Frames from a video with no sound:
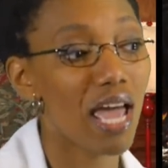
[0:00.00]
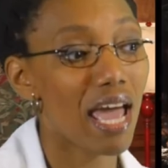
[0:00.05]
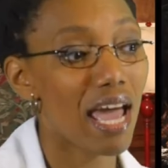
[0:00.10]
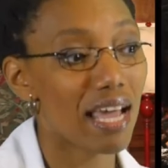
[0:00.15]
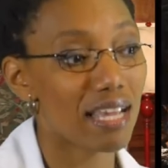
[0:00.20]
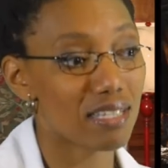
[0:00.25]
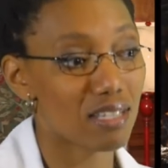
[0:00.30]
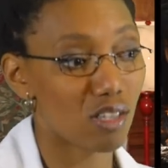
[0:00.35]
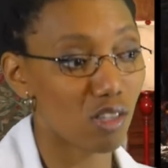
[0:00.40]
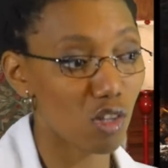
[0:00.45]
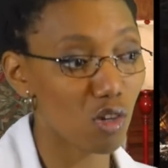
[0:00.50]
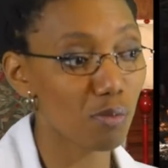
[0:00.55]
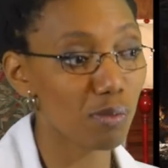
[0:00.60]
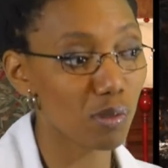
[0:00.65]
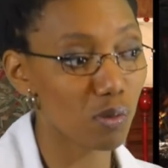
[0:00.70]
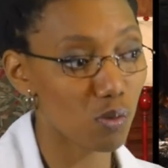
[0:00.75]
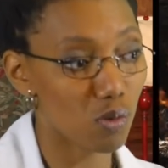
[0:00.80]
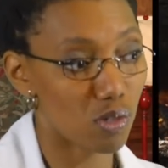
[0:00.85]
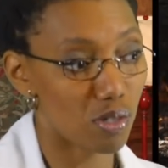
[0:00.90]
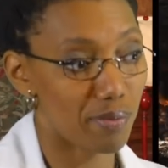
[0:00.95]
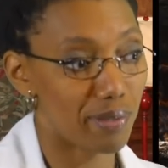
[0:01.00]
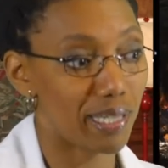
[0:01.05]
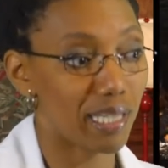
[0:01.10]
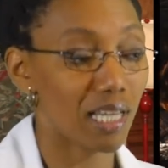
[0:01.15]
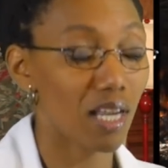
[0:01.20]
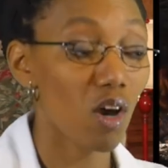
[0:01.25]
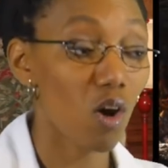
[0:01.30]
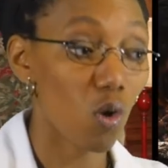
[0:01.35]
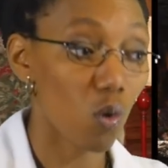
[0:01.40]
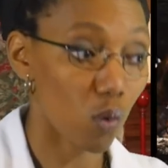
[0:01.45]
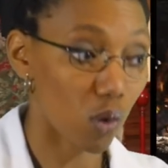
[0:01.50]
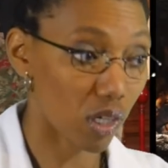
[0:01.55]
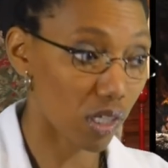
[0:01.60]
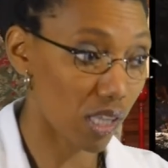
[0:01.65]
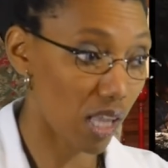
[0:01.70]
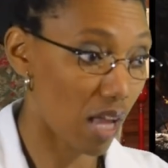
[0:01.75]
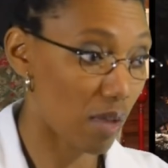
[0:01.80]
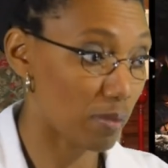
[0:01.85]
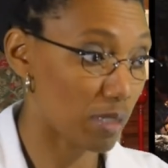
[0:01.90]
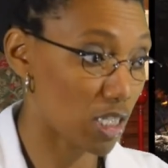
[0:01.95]
as global warming or
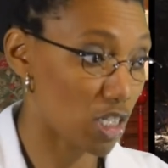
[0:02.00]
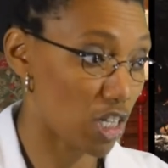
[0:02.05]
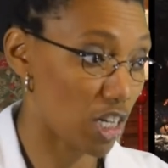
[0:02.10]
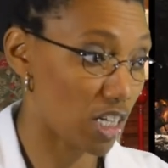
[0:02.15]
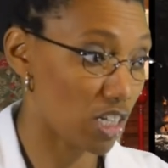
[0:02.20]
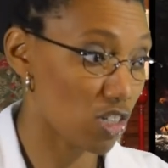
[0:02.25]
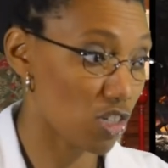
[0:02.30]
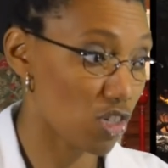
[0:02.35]
climate change.